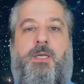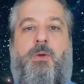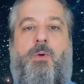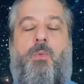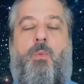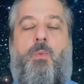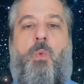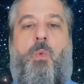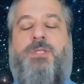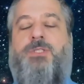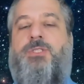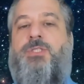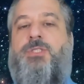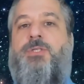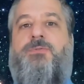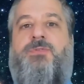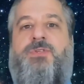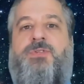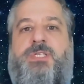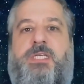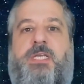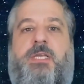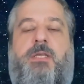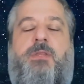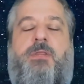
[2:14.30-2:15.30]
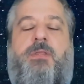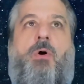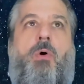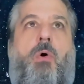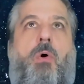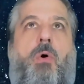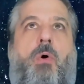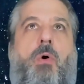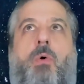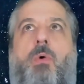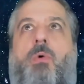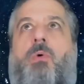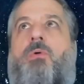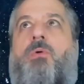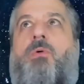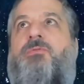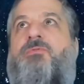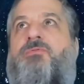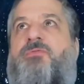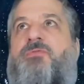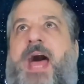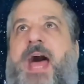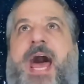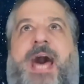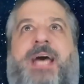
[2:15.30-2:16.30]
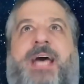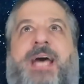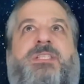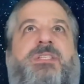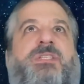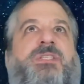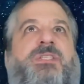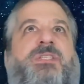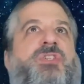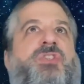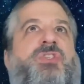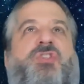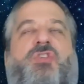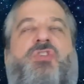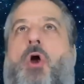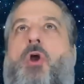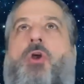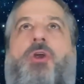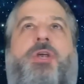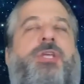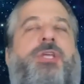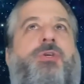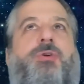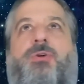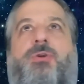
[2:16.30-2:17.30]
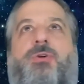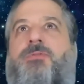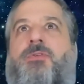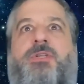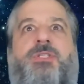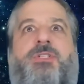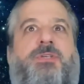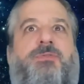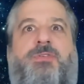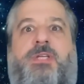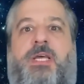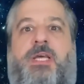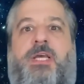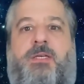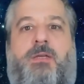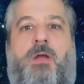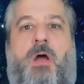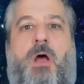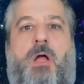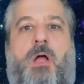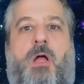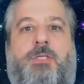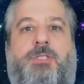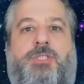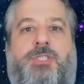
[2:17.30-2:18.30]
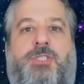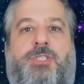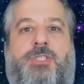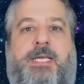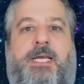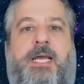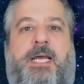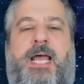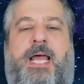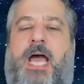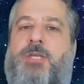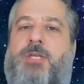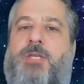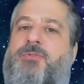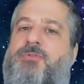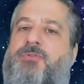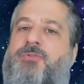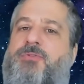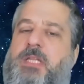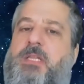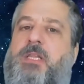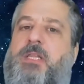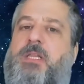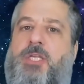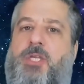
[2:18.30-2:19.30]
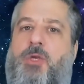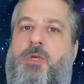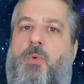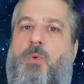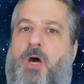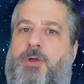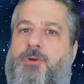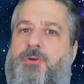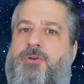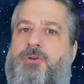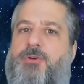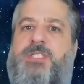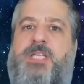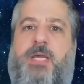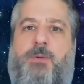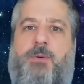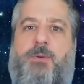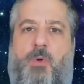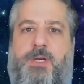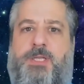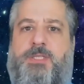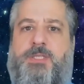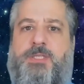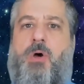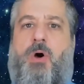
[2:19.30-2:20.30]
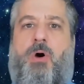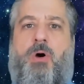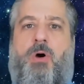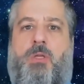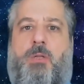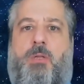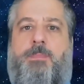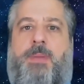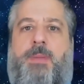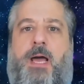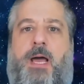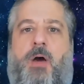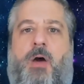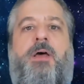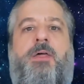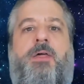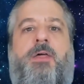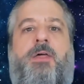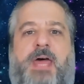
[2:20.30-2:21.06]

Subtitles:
Once you've seen the whole vast star universe of technology and you feel like you understand what it's all about,